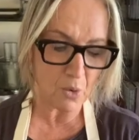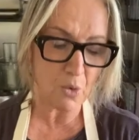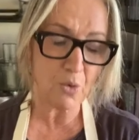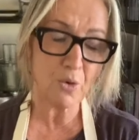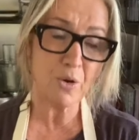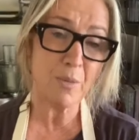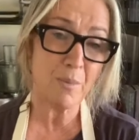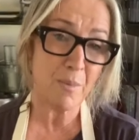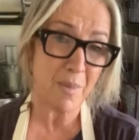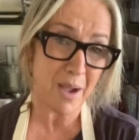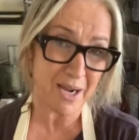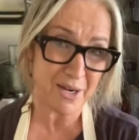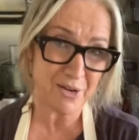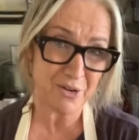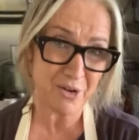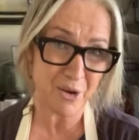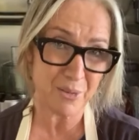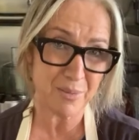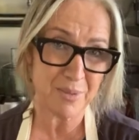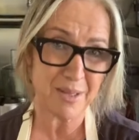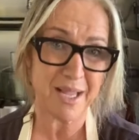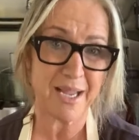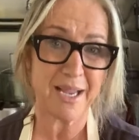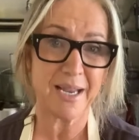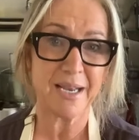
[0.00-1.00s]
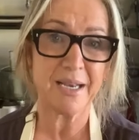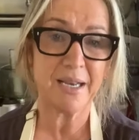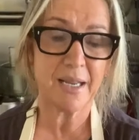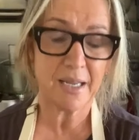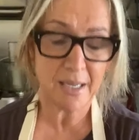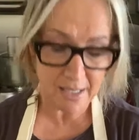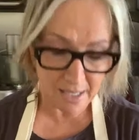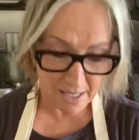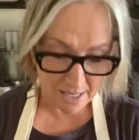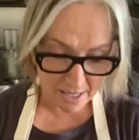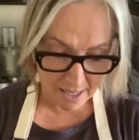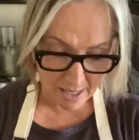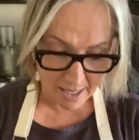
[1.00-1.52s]
or a microplane.
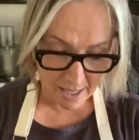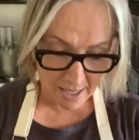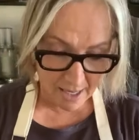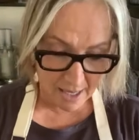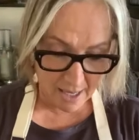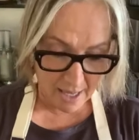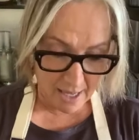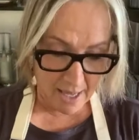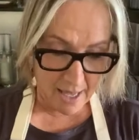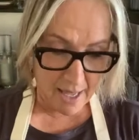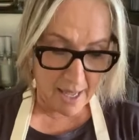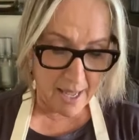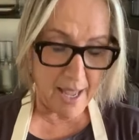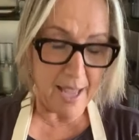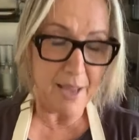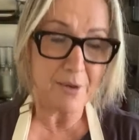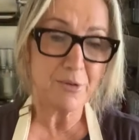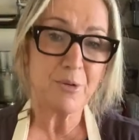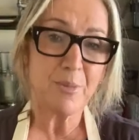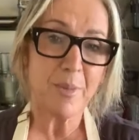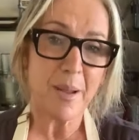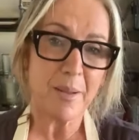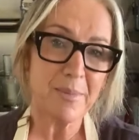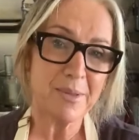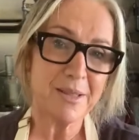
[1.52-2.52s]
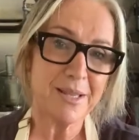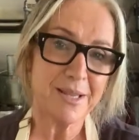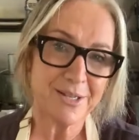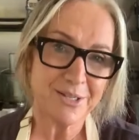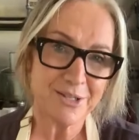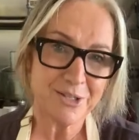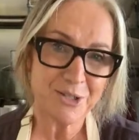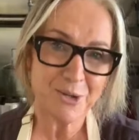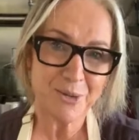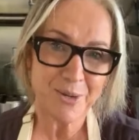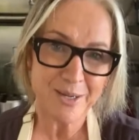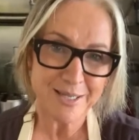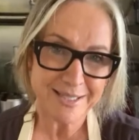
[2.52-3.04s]
And remember that
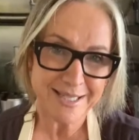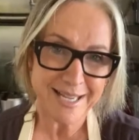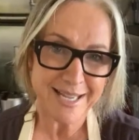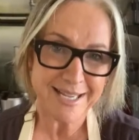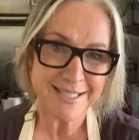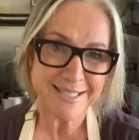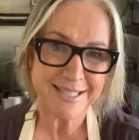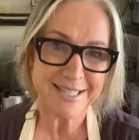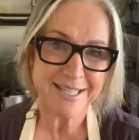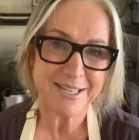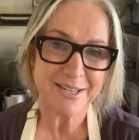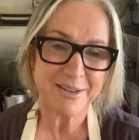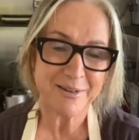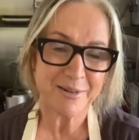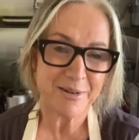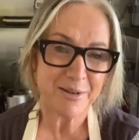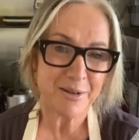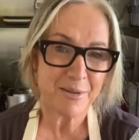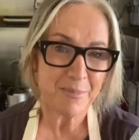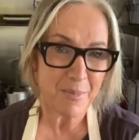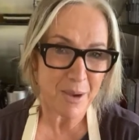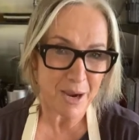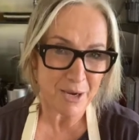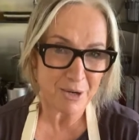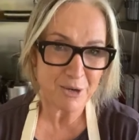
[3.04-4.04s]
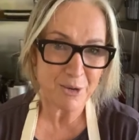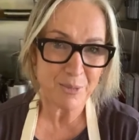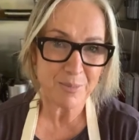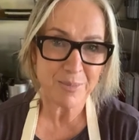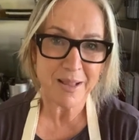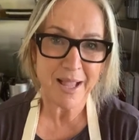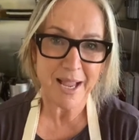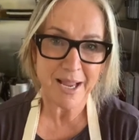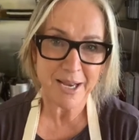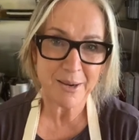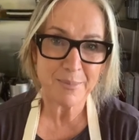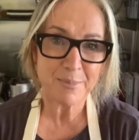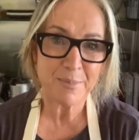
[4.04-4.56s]
it's always easier to
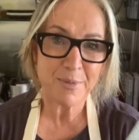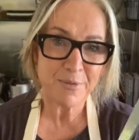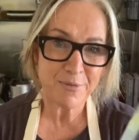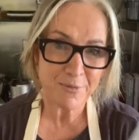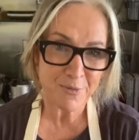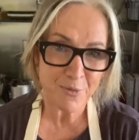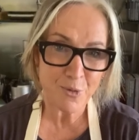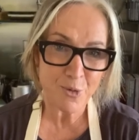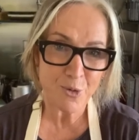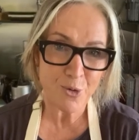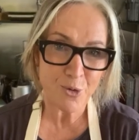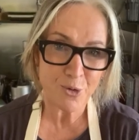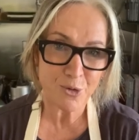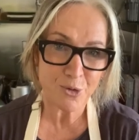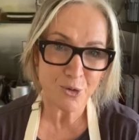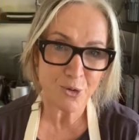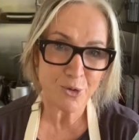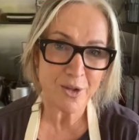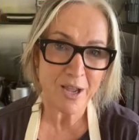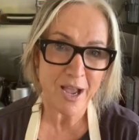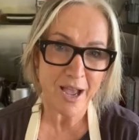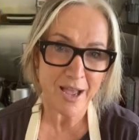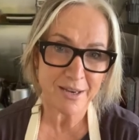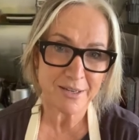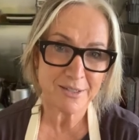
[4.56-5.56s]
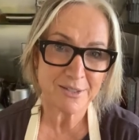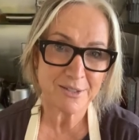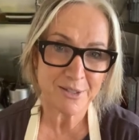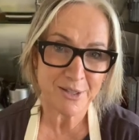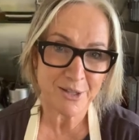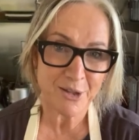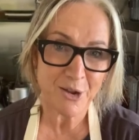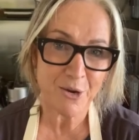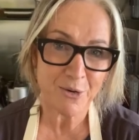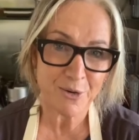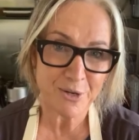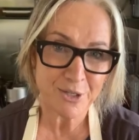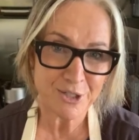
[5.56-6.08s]
microplane it before you cut
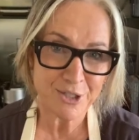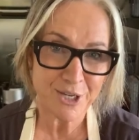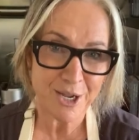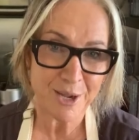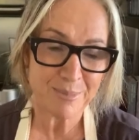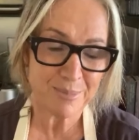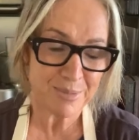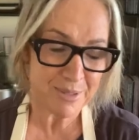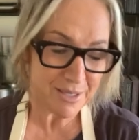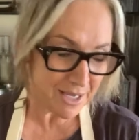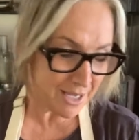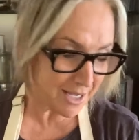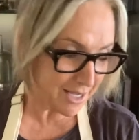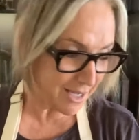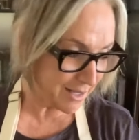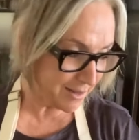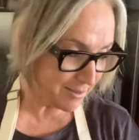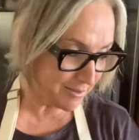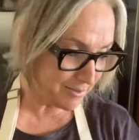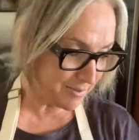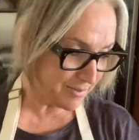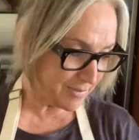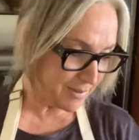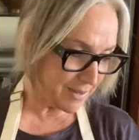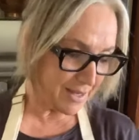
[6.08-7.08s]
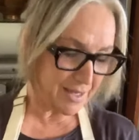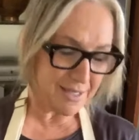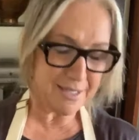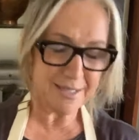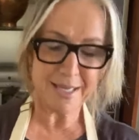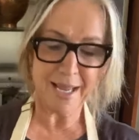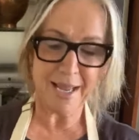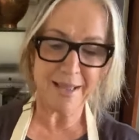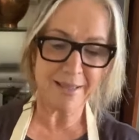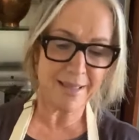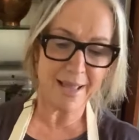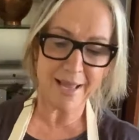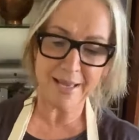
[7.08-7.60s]
the orange up. I
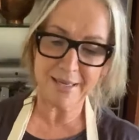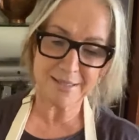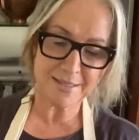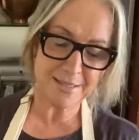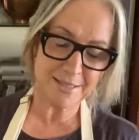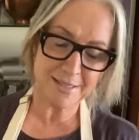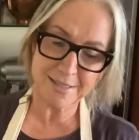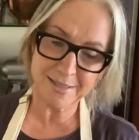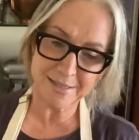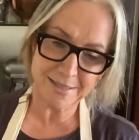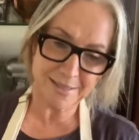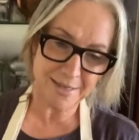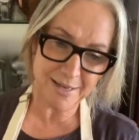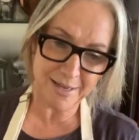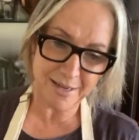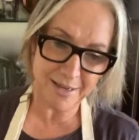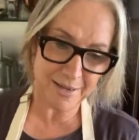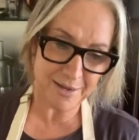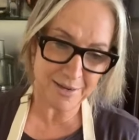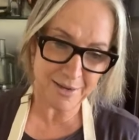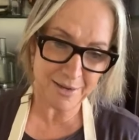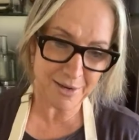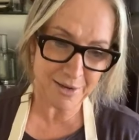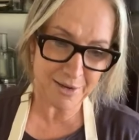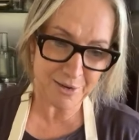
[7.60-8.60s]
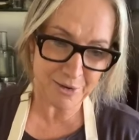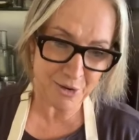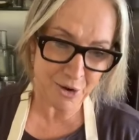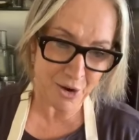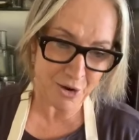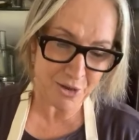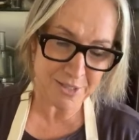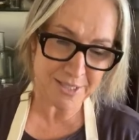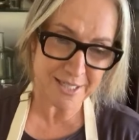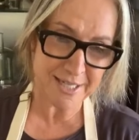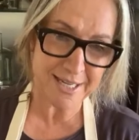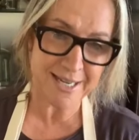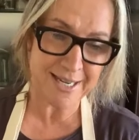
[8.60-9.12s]
say that
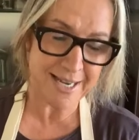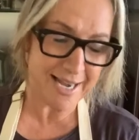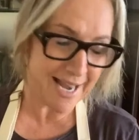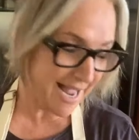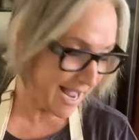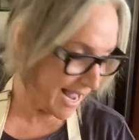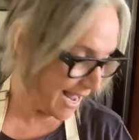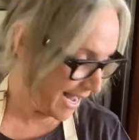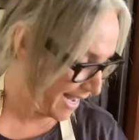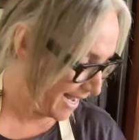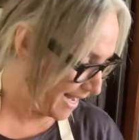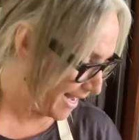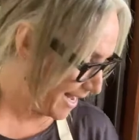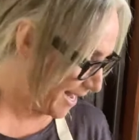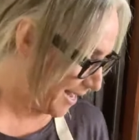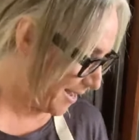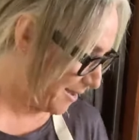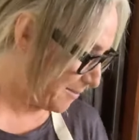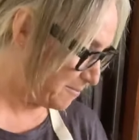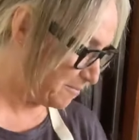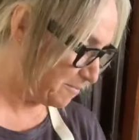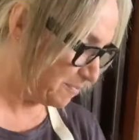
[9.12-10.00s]
not in a